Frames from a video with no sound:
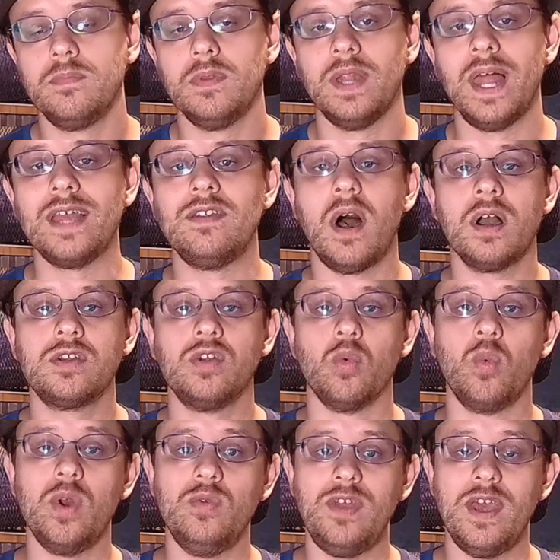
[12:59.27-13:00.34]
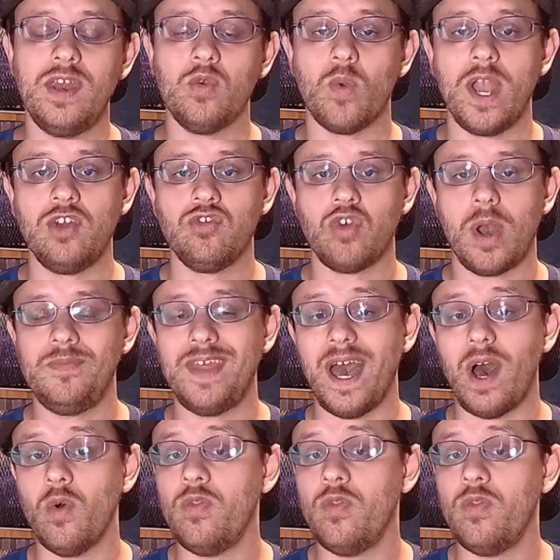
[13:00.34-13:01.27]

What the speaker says: like Dr. Wu did in Raindrop Down.